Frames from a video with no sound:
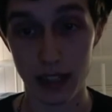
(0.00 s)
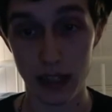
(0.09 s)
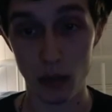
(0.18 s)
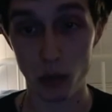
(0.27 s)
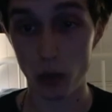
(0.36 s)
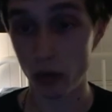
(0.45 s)

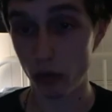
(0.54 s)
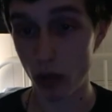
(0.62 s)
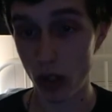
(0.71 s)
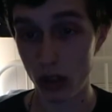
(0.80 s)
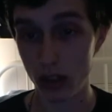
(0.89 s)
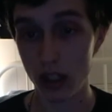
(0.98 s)
a word
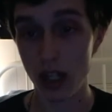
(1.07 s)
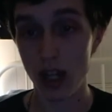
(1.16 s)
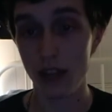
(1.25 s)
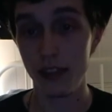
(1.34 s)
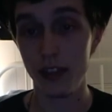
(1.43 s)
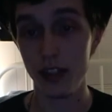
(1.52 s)
wrong,
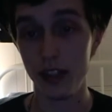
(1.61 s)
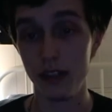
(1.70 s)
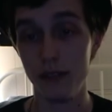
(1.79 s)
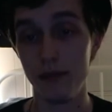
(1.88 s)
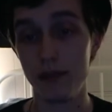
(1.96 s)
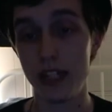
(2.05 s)

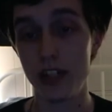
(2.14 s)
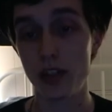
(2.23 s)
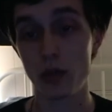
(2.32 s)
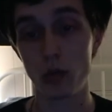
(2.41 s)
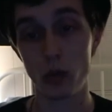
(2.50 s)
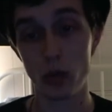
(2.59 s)
the
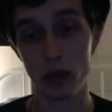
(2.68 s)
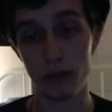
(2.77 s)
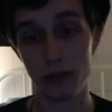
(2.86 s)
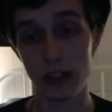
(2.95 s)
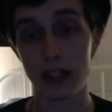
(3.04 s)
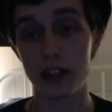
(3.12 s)
teacher will
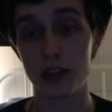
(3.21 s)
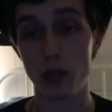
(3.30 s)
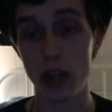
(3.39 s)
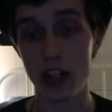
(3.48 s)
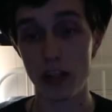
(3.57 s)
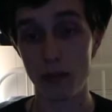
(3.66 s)
flick a
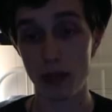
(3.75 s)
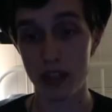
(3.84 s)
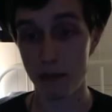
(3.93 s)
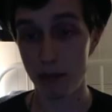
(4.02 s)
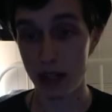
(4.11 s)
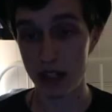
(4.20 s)
switch and press
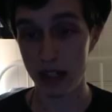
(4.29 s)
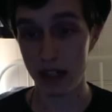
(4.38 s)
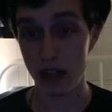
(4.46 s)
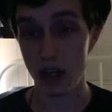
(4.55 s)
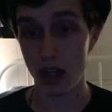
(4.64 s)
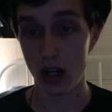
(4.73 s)
a button
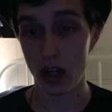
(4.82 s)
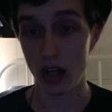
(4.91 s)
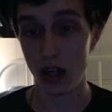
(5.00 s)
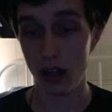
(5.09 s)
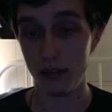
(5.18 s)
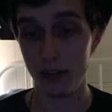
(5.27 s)

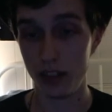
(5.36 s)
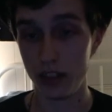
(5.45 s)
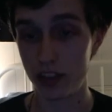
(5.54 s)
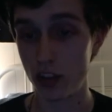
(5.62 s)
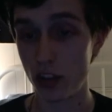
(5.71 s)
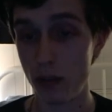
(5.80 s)
of a
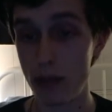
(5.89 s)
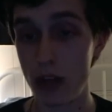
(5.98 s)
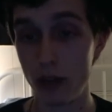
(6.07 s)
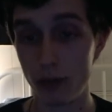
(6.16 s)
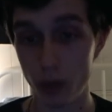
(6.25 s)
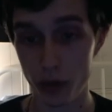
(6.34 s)
certain
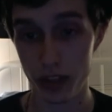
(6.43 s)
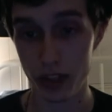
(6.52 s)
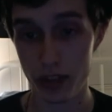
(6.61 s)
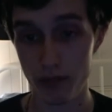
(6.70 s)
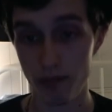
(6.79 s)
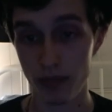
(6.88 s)
amount of
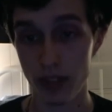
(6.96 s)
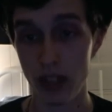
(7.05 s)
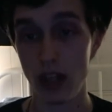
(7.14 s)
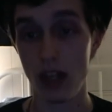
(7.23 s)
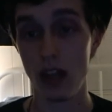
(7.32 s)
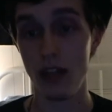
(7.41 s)
voltage.
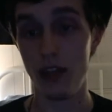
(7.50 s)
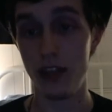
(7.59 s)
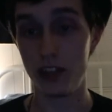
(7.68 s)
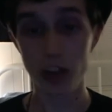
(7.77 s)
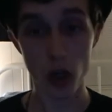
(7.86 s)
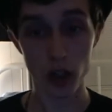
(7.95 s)
The
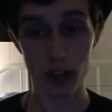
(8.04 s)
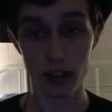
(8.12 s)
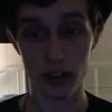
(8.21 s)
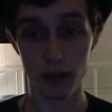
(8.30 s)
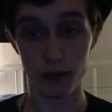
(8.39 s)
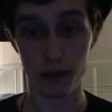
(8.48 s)
starting
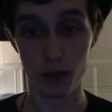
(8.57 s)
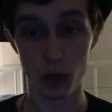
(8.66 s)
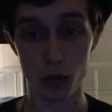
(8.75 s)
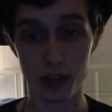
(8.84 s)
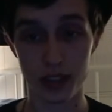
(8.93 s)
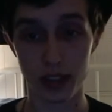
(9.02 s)

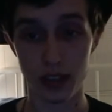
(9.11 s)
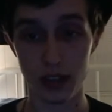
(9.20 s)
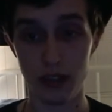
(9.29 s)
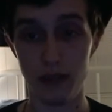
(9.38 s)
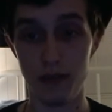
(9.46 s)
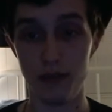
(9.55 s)
volt
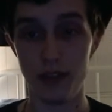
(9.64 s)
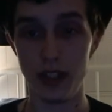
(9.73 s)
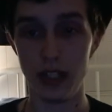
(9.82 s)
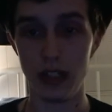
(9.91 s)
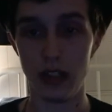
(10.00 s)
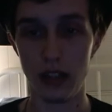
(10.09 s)
of
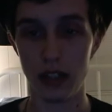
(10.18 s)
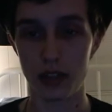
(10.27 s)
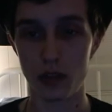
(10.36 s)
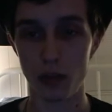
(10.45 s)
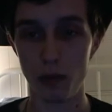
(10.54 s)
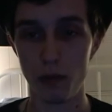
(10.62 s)
the
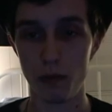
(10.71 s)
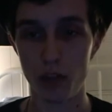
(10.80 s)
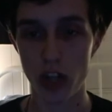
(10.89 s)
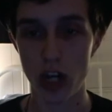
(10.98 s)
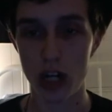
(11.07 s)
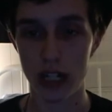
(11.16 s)

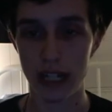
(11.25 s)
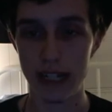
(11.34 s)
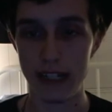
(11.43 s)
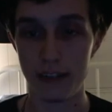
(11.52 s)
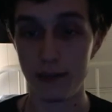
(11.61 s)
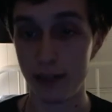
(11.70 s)
electroshock
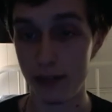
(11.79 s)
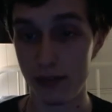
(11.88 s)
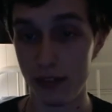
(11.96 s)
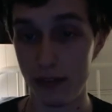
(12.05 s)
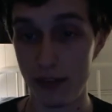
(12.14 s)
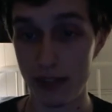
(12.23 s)
is
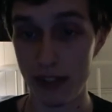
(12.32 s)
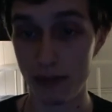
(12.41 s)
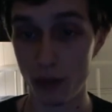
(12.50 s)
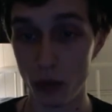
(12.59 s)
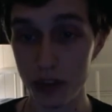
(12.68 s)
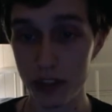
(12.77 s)
15
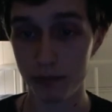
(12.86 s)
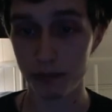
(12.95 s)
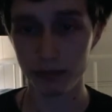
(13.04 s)
volts,